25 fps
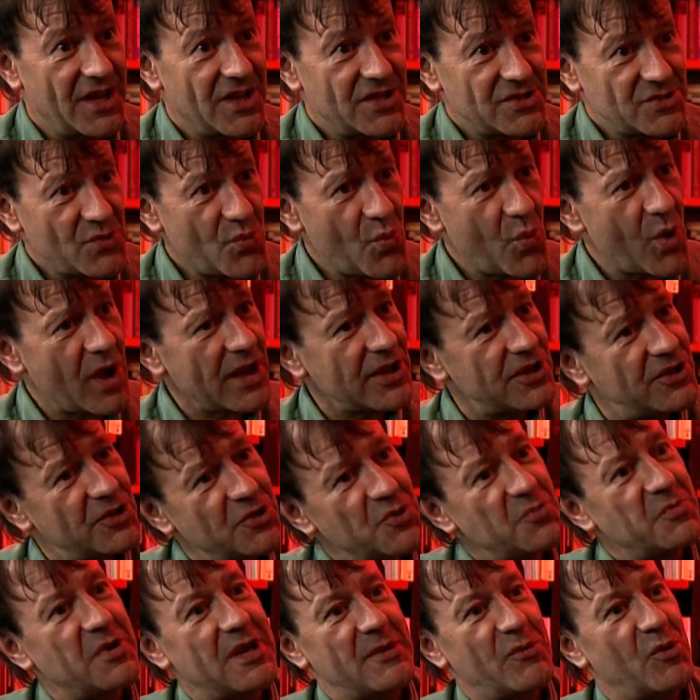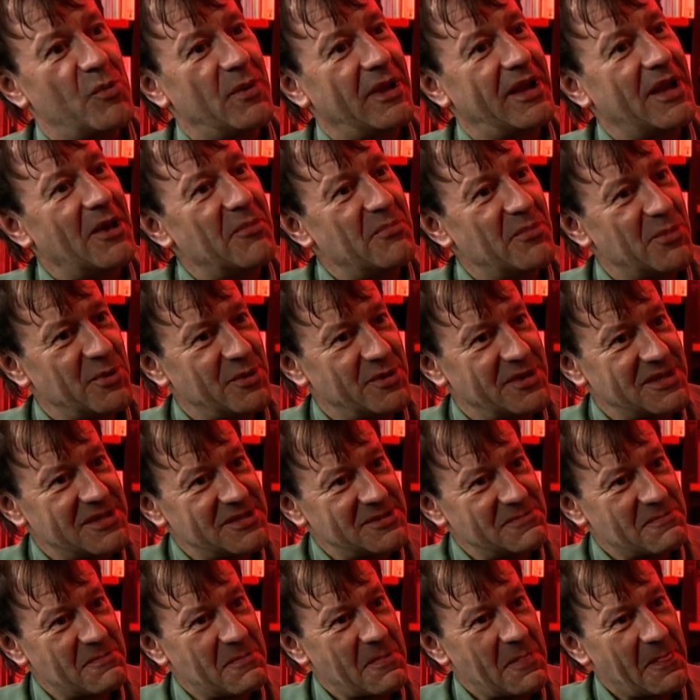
So why do people become Moonies?